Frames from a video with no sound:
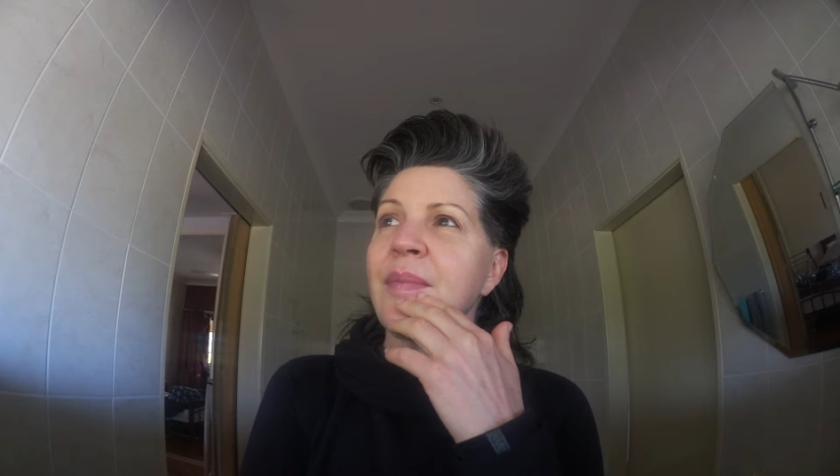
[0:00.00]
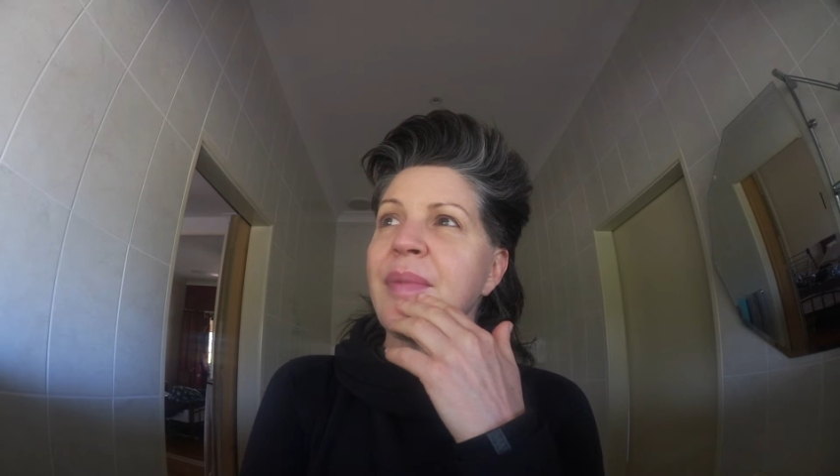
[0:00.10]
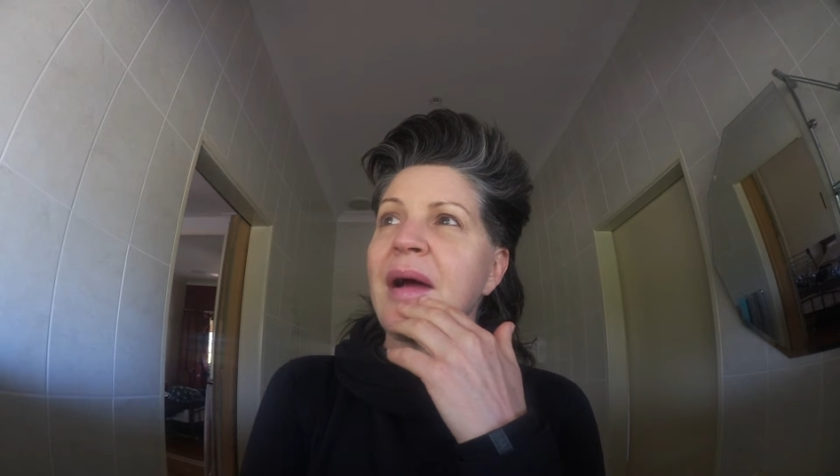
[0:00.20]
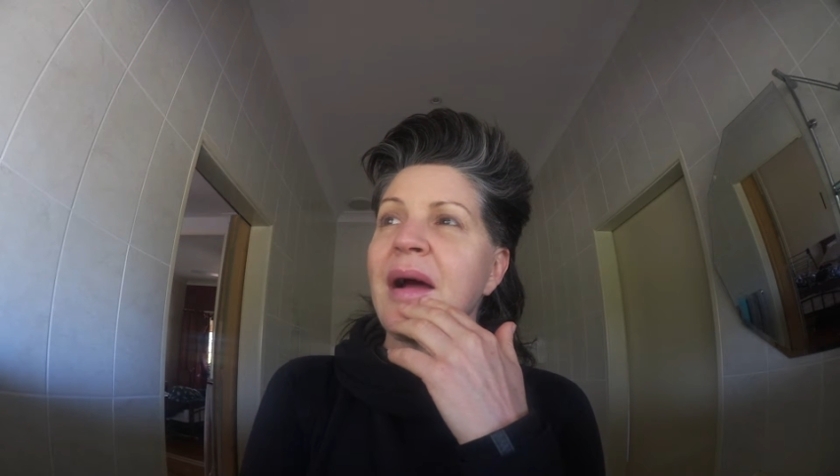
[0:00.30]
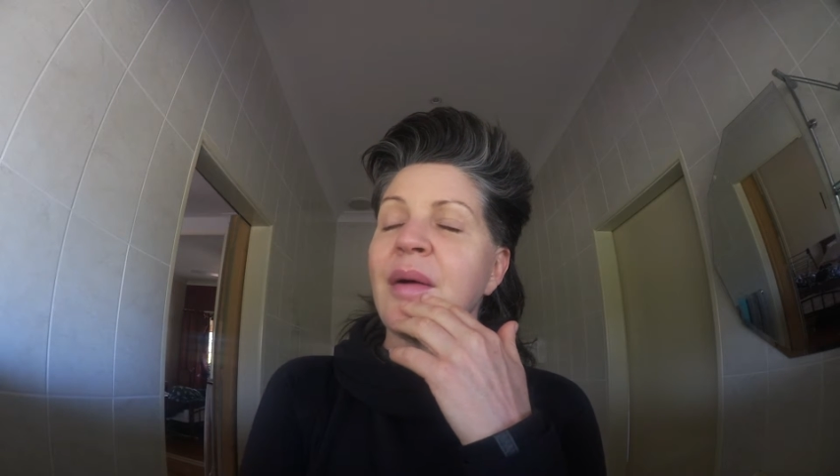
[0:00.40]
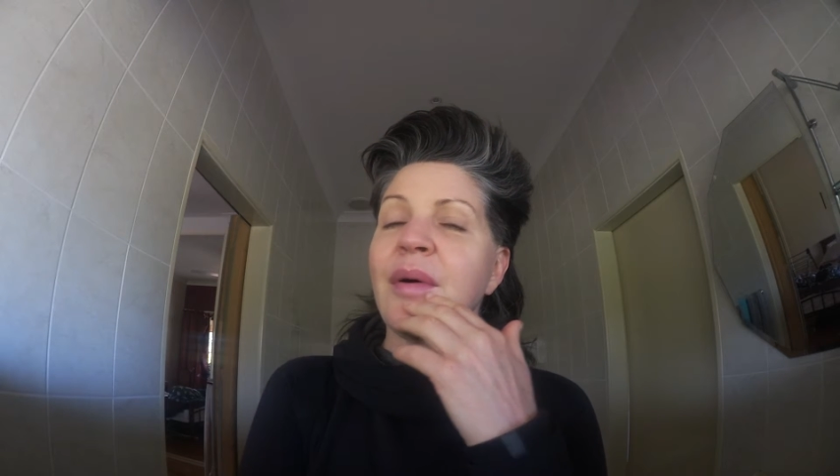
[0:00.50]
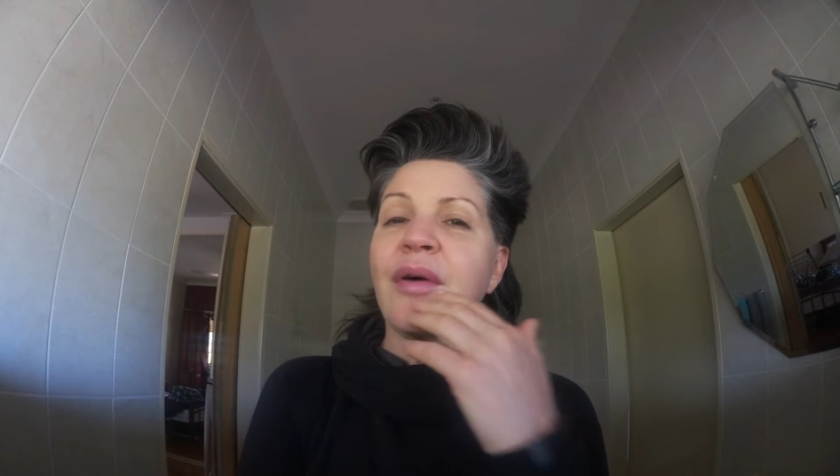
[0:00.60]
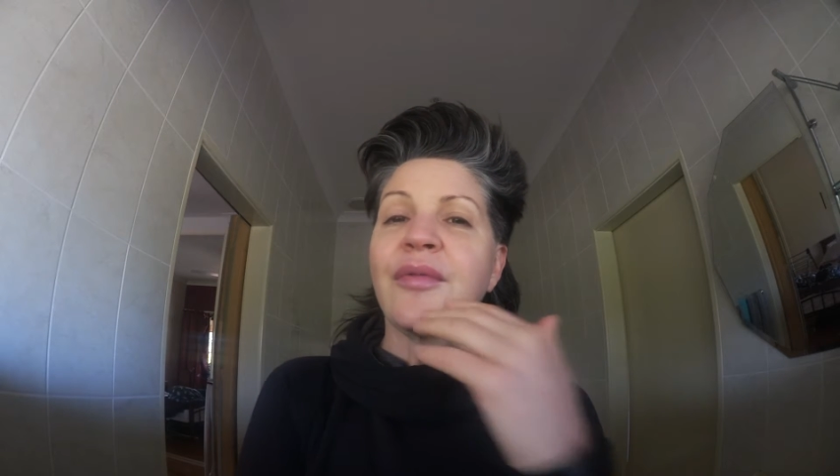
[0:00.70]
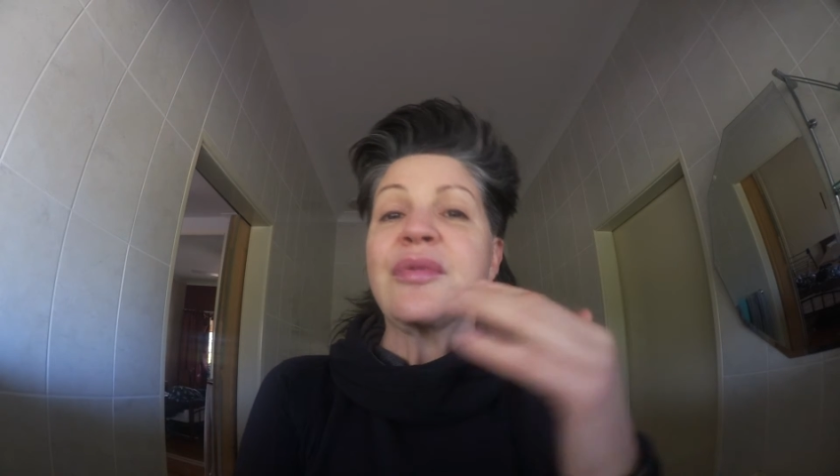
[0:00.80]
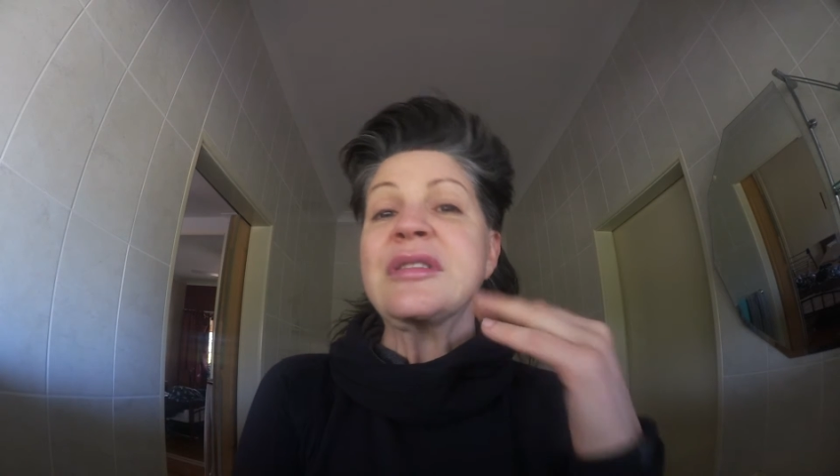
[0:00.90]
the power
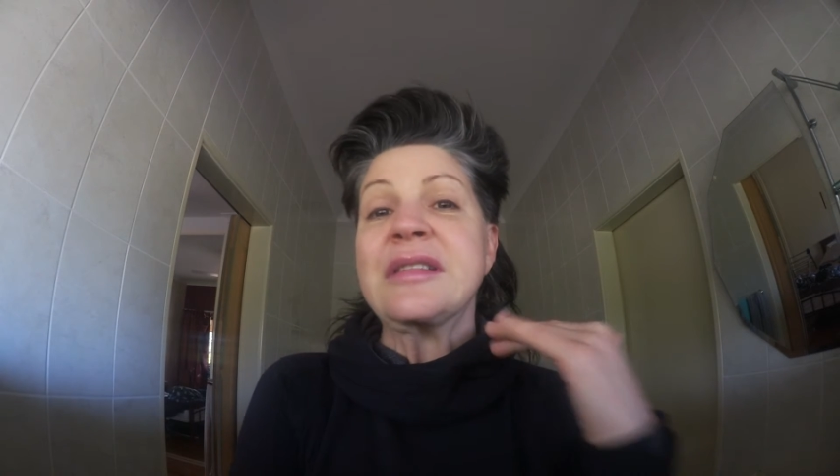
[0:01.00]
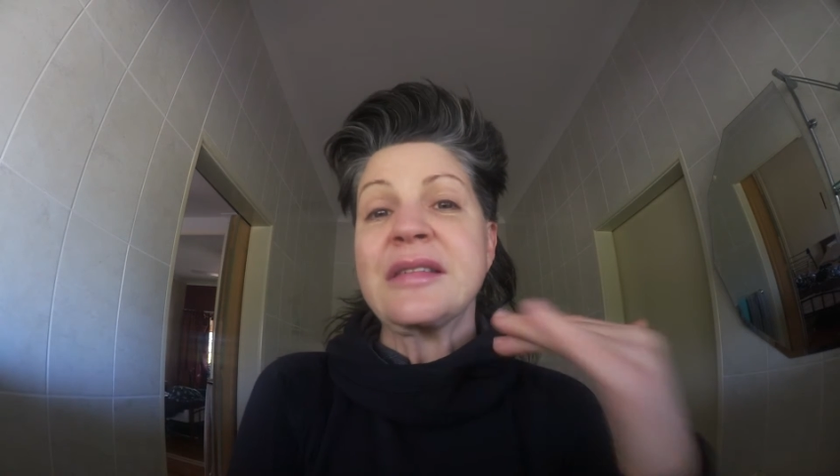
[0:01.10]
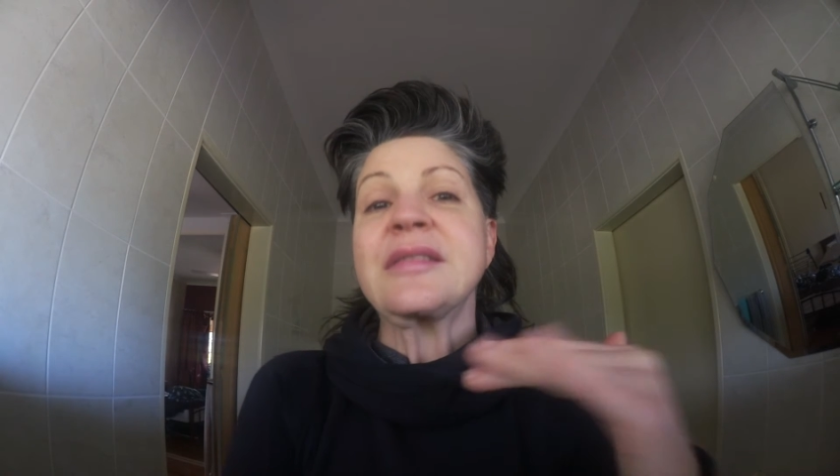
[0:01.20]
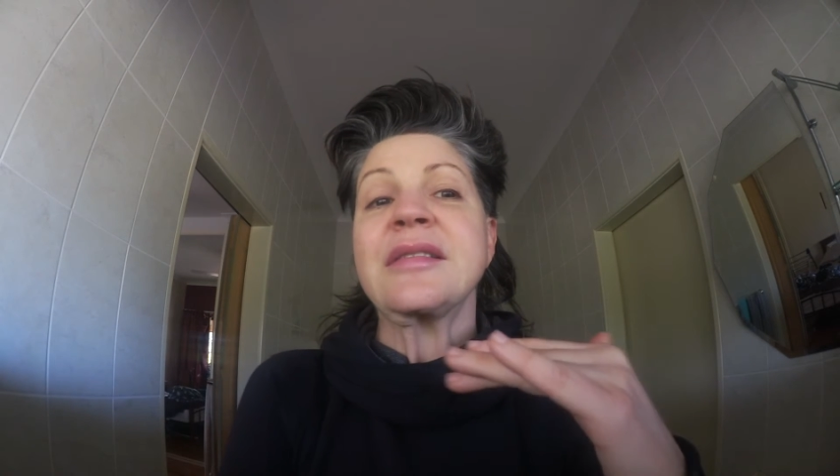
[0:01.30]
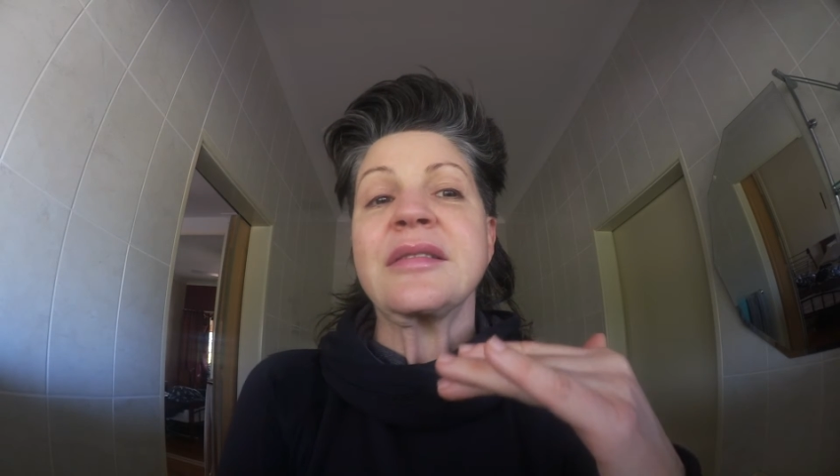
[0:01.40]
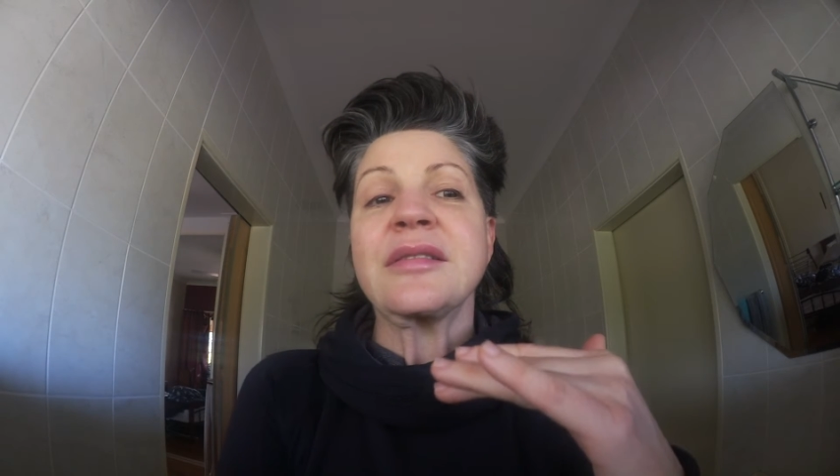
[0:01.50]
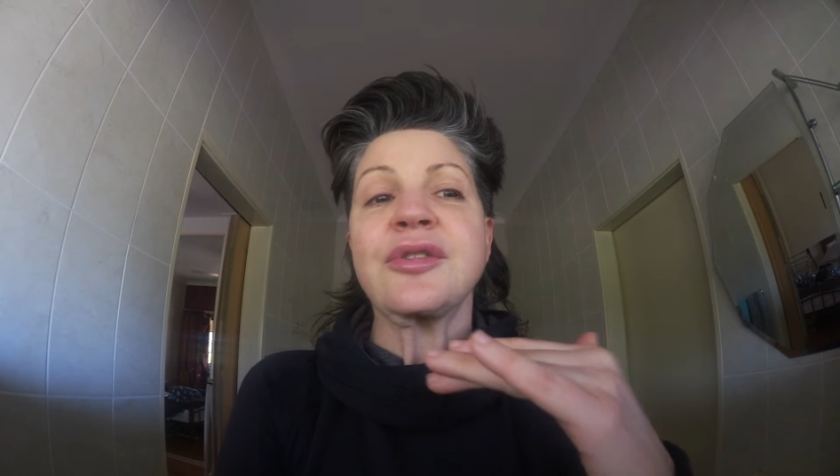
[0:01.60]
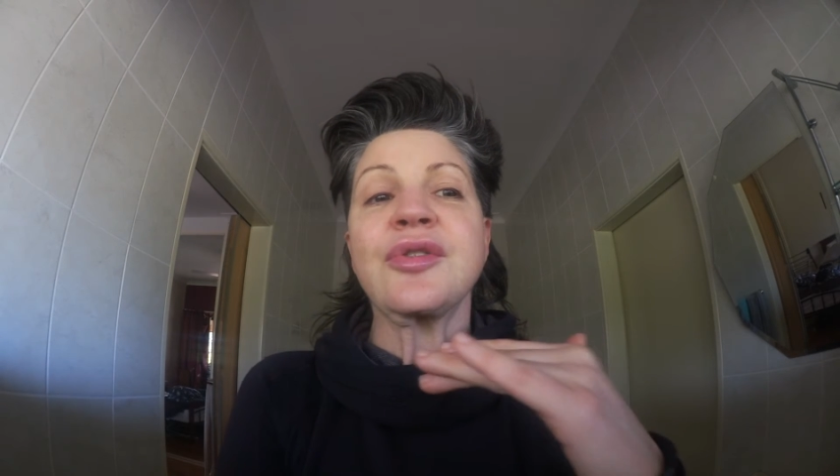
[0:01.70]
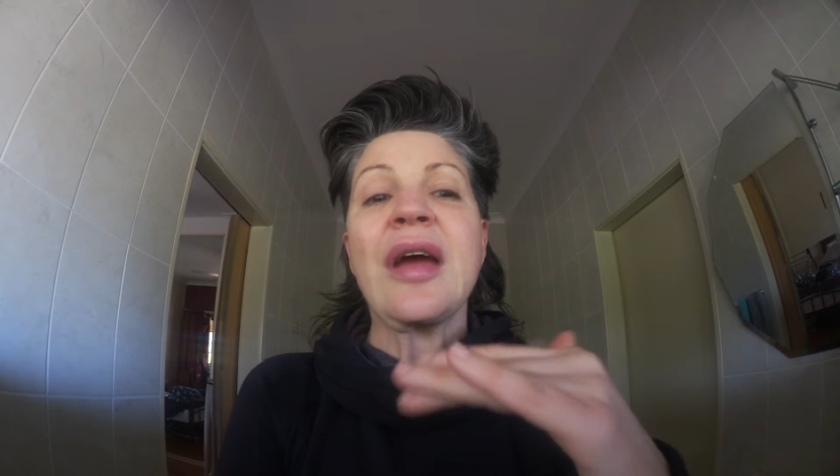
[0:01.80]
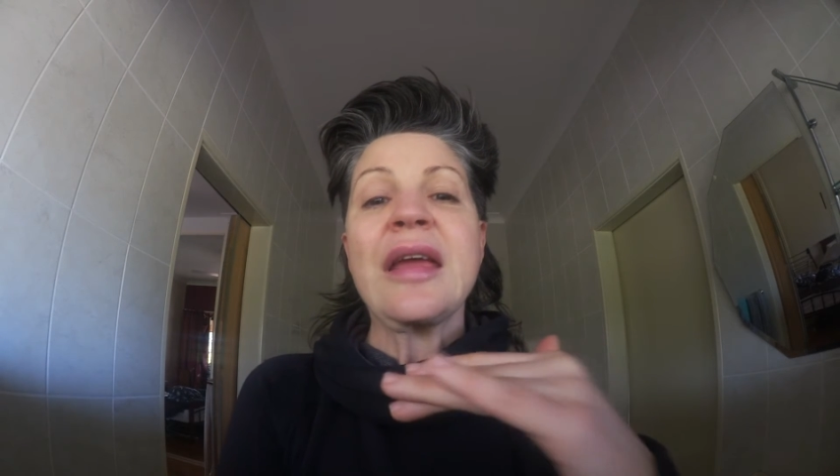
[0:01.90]
of resistance
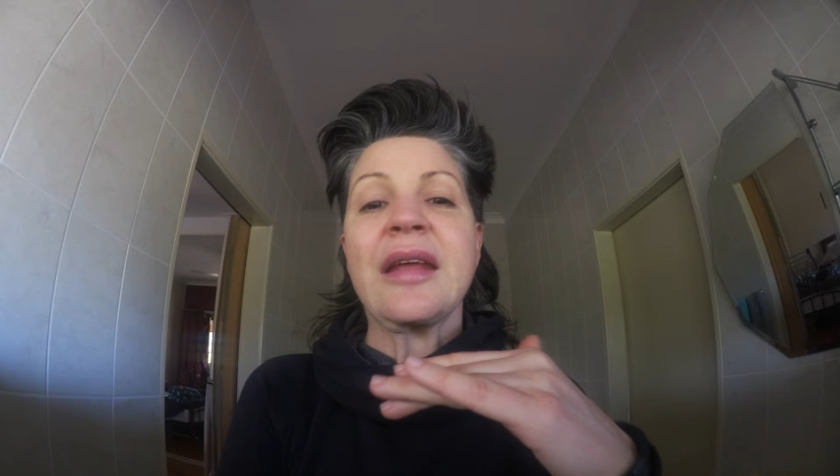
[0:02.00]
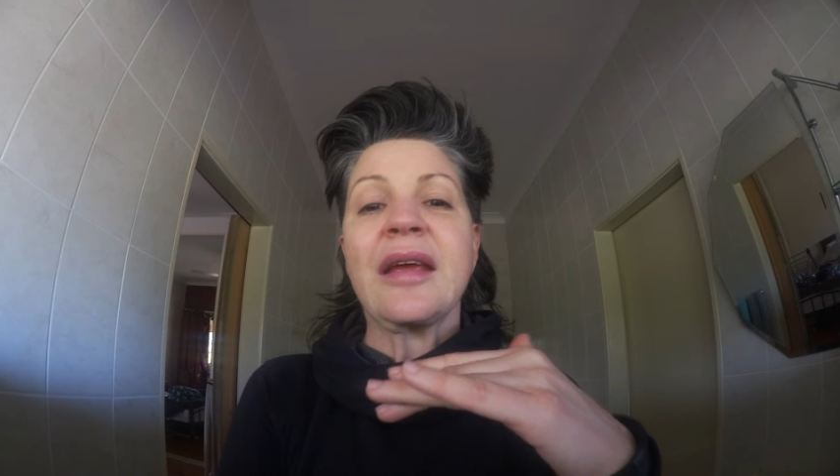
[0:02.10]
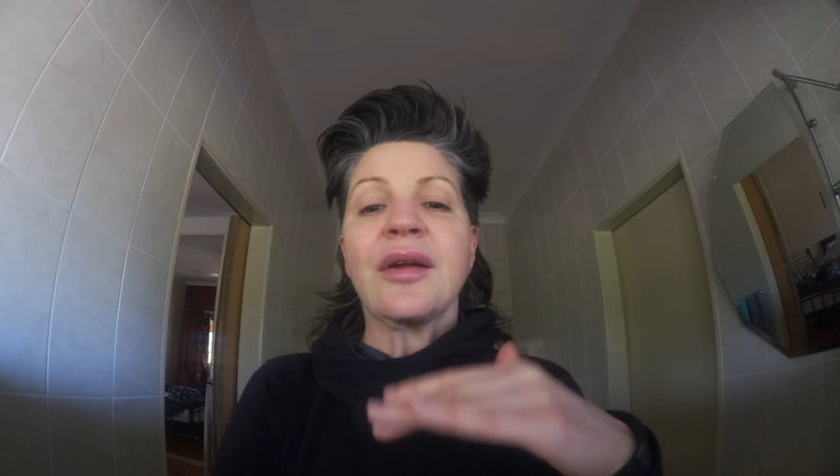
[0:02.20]
training.